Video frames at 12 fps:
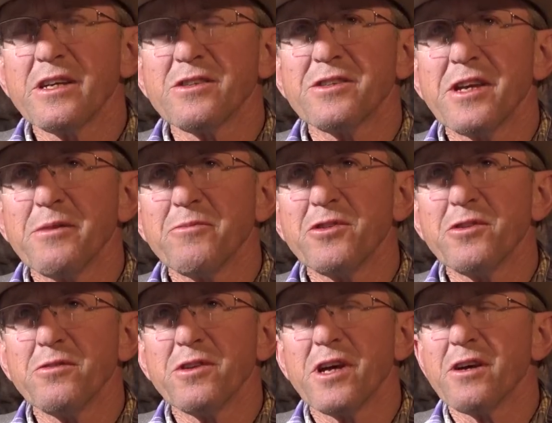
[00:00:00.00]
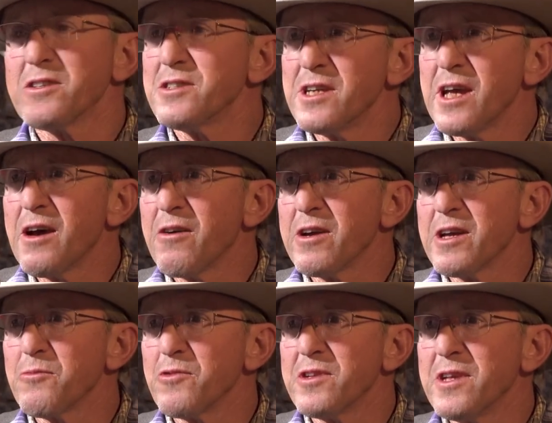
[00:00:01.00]
of his name too now. See how I
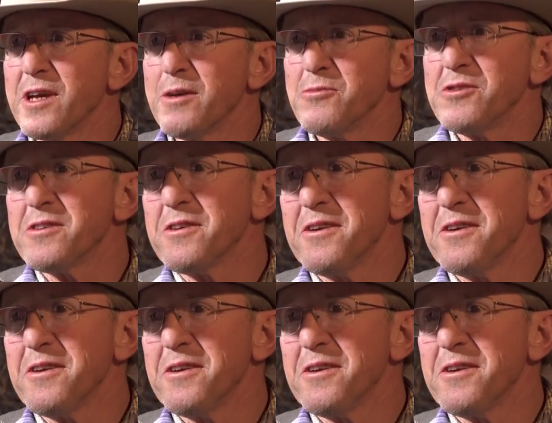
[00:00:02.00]
am with names.